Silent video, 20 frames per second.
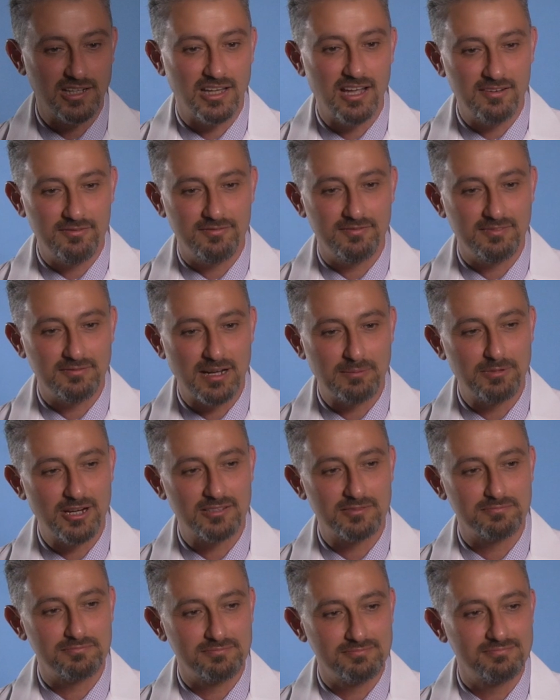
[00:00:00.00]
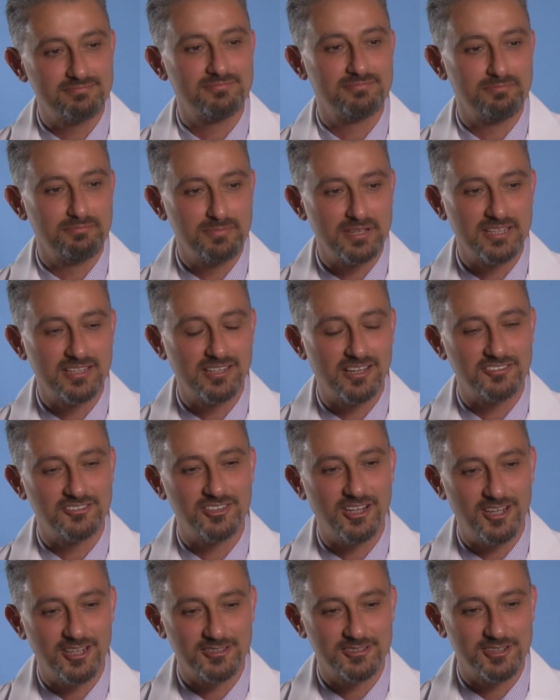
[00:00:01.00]
I love about being a
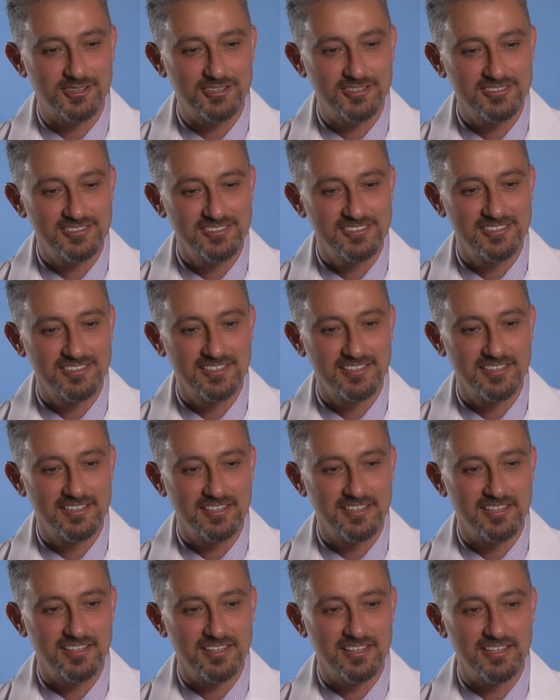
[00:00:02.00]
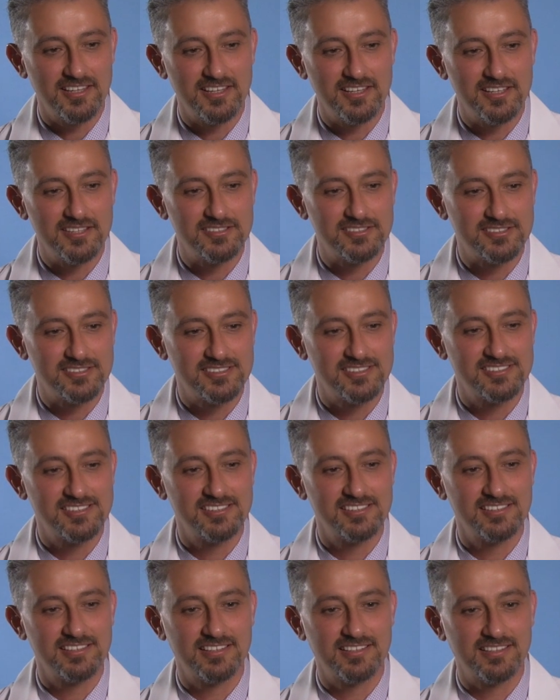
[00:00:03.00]
doctor
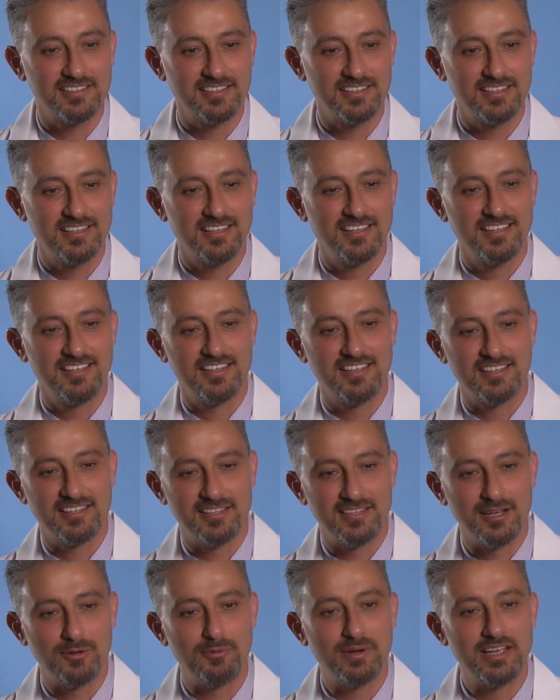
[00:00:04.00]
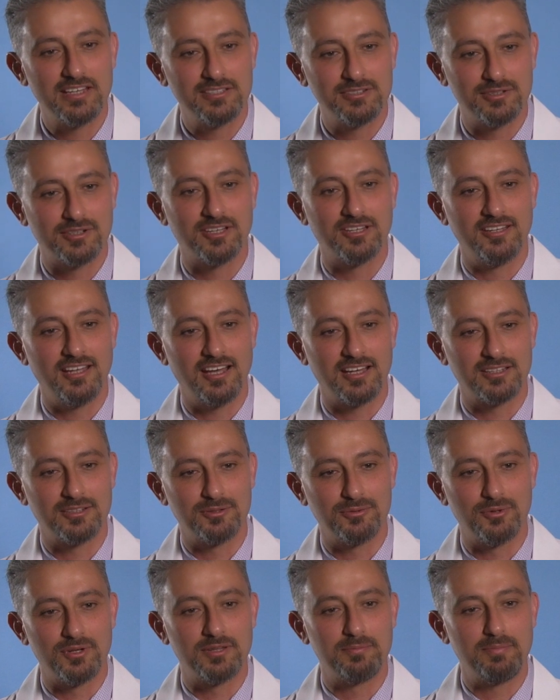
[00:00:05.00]
is the way to
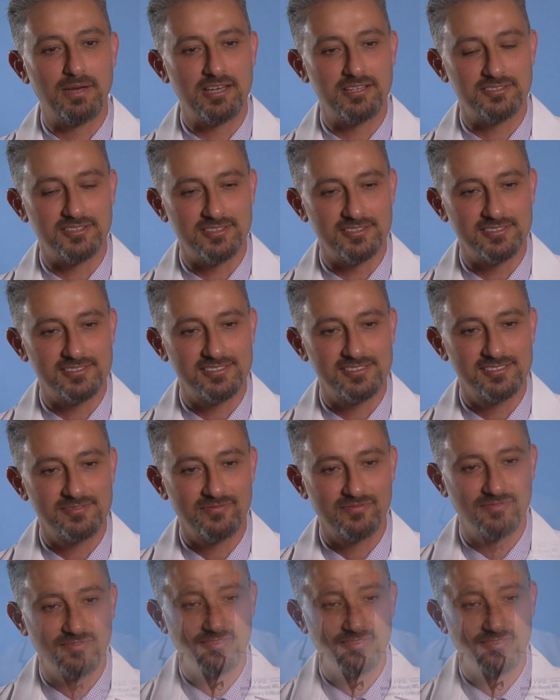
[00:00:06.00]
connect with patients.